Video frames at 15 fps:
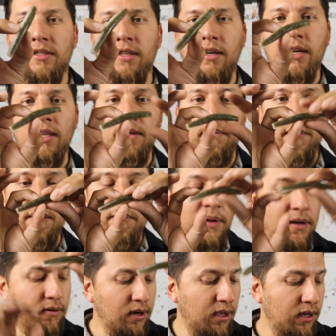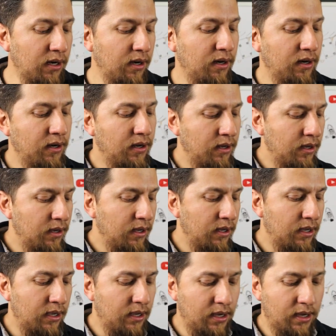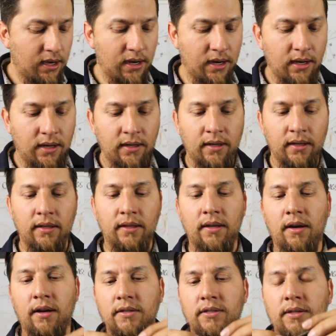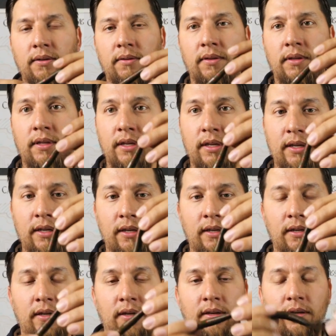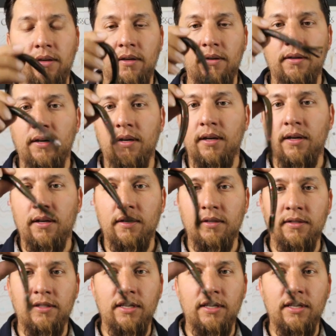slug in the mud minnow color, and also the uh,